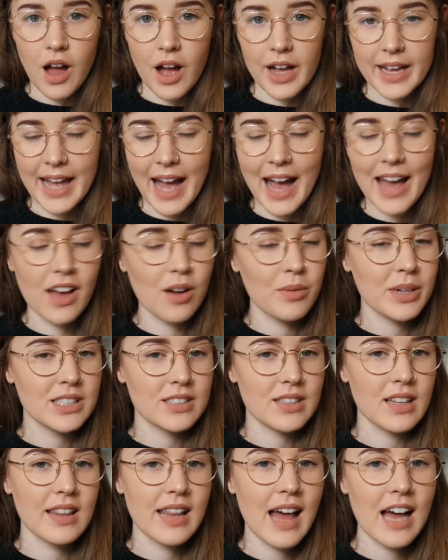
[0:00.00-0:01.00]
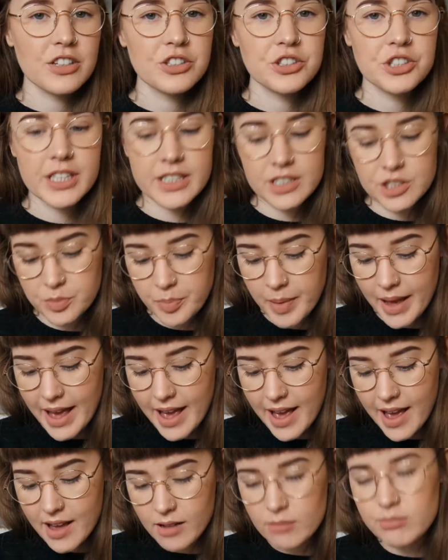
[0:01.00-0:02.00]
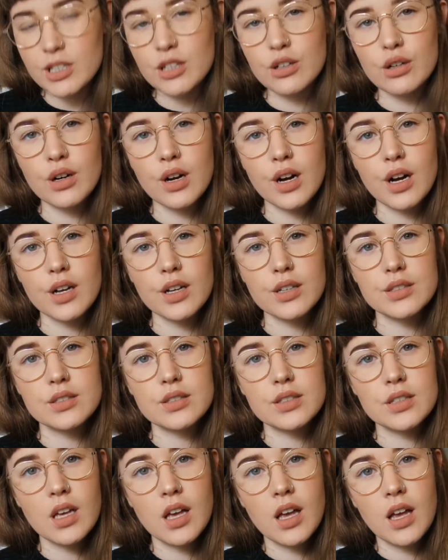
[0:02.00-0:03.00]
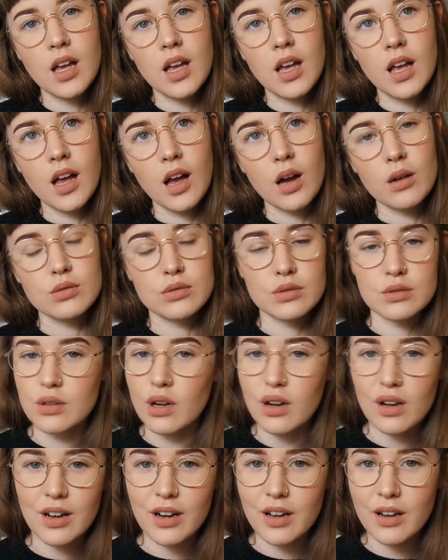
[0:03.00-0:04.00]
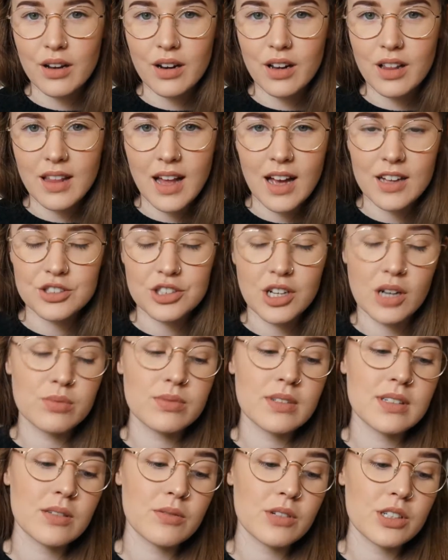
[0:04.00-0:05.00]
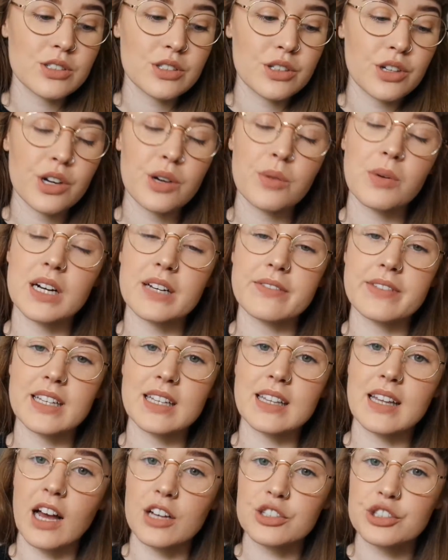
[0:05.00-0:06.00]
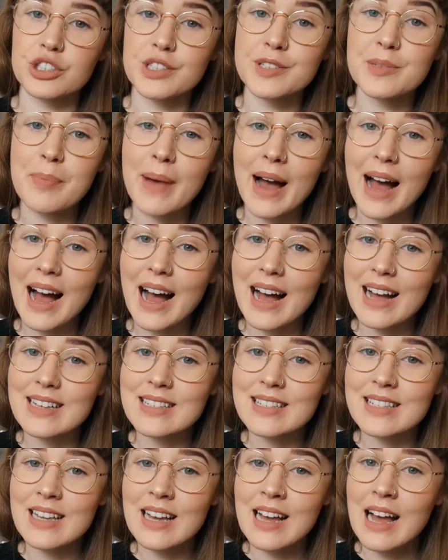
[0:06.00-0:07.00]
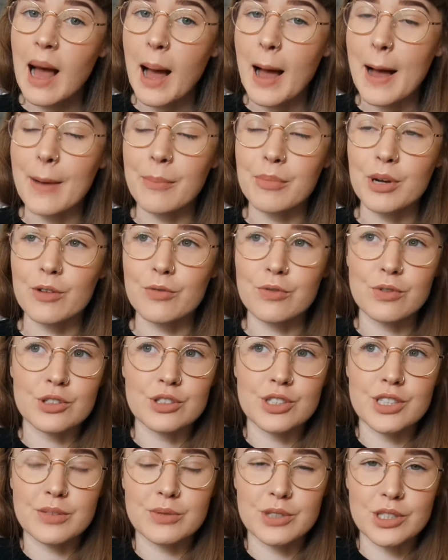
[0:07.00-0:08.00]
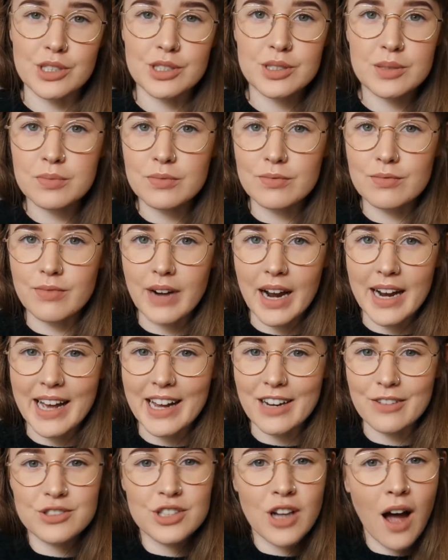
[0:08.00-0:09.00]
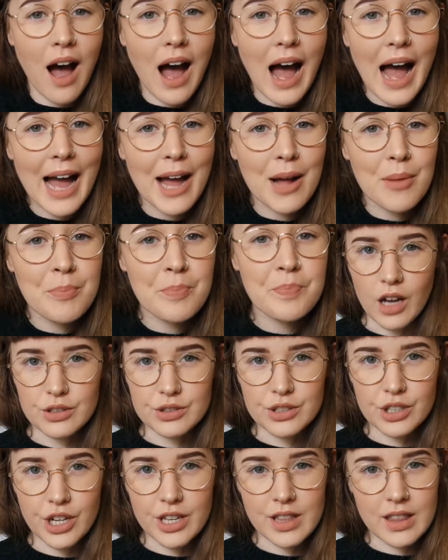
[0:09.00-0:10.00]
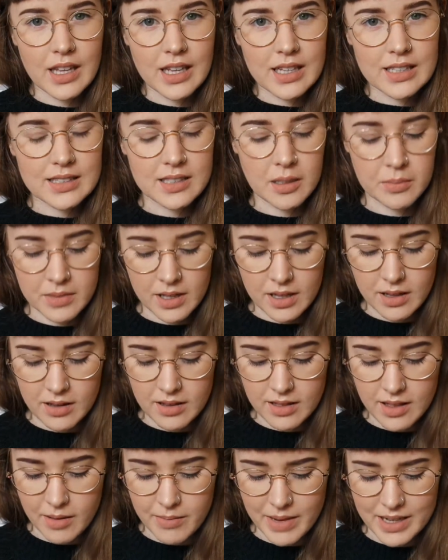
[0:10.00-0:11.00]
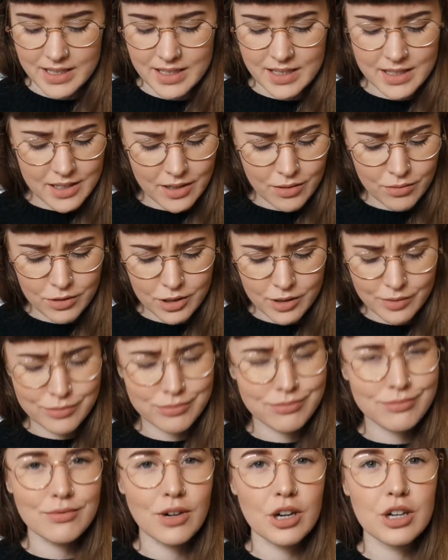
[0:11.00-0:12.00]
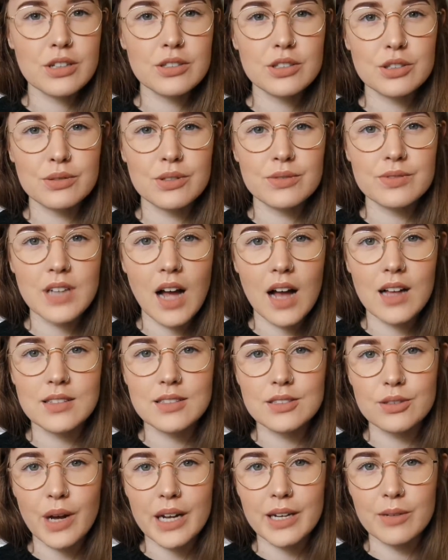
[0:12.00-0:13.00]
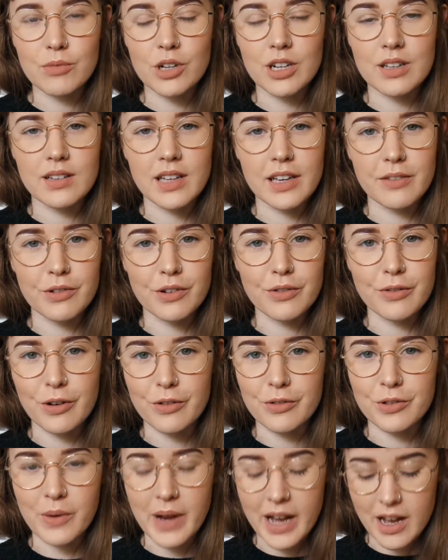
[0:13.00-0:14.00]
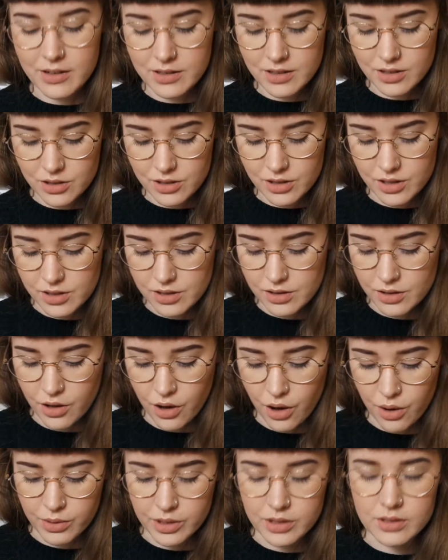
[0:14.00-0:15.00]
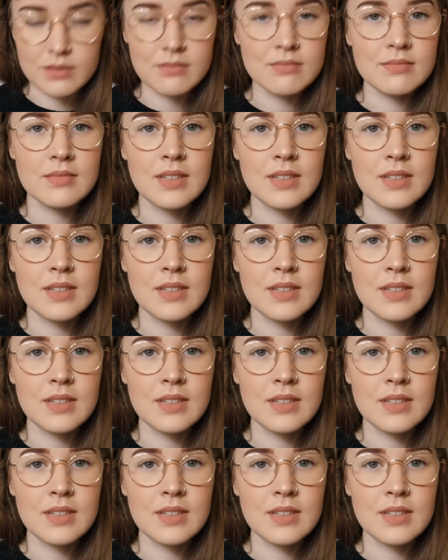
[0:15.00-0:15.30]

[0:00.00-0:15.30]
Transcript: Okay, I went to Lush in Japan because I wasn't not going to go to Lush. I really wanted to go to one of the Lush spas, but unfortunately we just ran out of time. I also don't think it's something that my sister would have wanted to have done, so I didn't want to leave her for a few hours to just go and